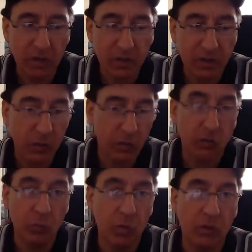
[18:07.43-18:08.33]
I said, oh,
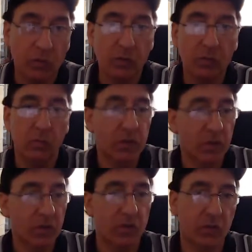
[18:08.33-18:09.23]
this works, so let me
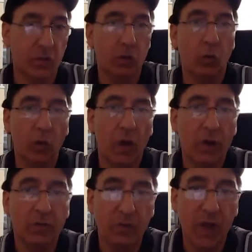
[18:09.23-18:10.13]
just do a
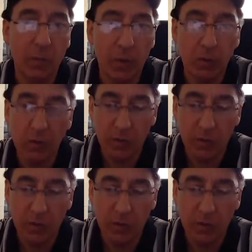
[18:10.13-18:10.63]
live demo.